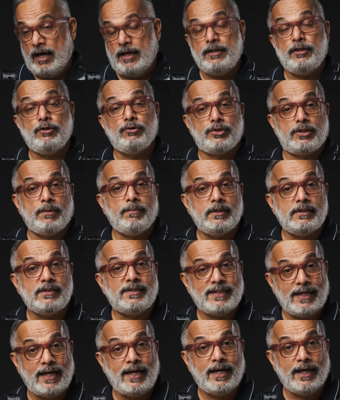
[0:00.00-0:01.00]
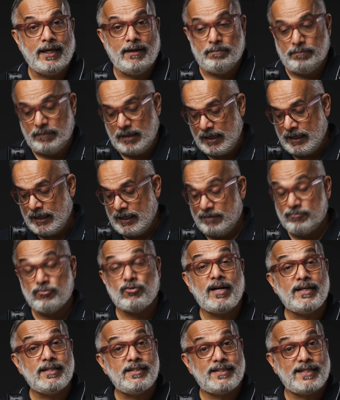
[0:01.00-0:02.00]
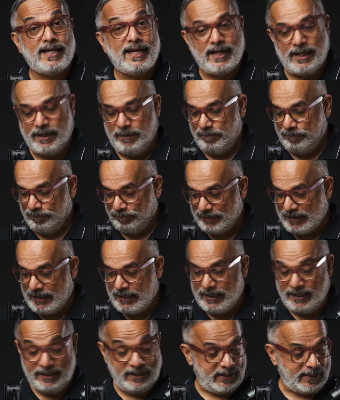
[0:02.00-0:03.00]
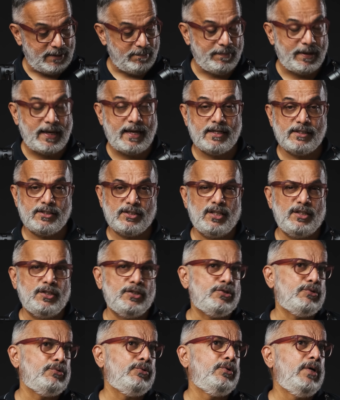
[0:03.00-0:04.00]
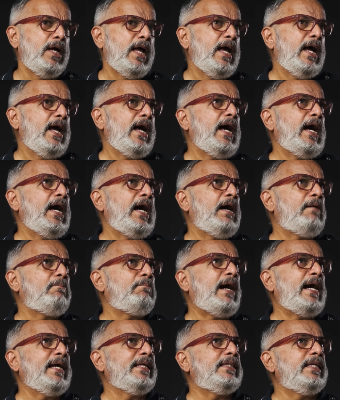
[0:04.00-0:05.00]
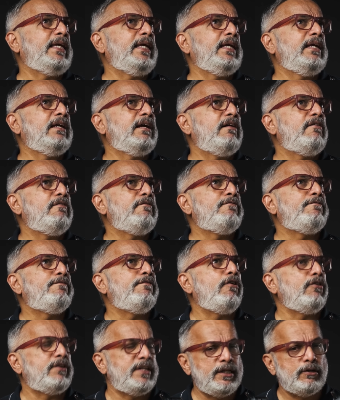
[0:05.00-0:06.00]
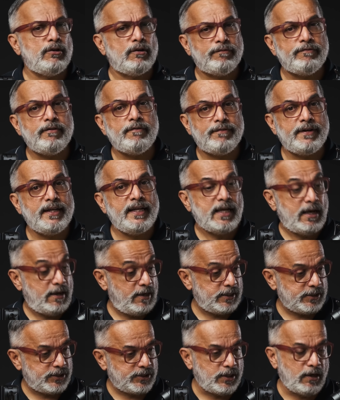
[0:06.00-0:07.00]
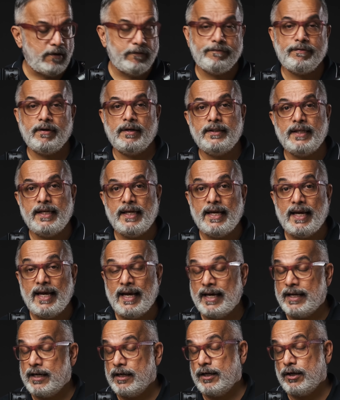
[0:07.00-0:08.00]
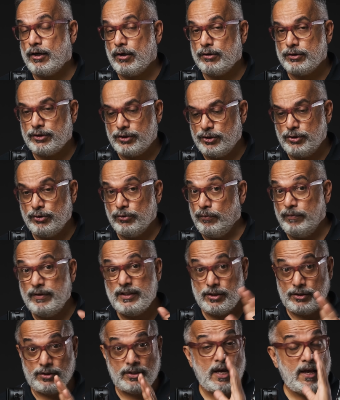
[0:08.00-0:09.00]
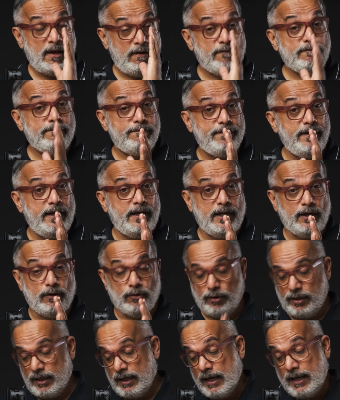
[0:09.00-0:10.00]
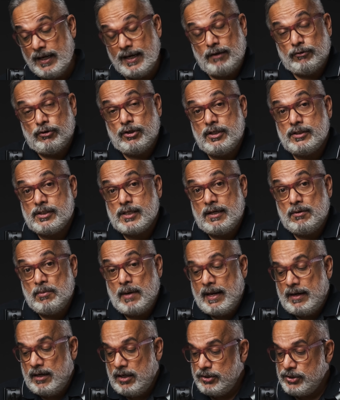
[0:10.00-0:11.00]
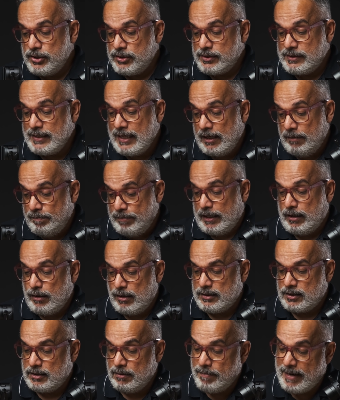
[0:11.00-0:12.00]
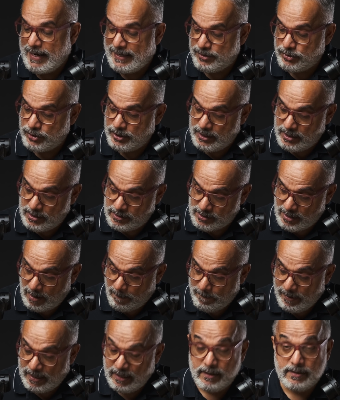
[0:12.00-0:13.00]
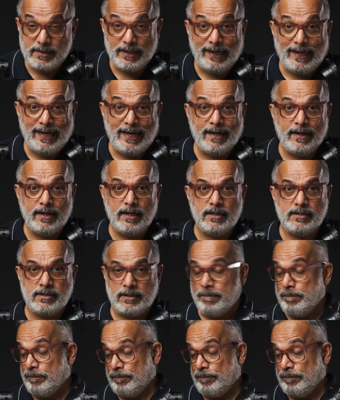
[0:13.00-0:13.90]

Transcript: usable time, run time, in comparison to I think 14 or 15 hours of the AirCross 2, which is very good. Now the disadvantage is that because the battery is built in it,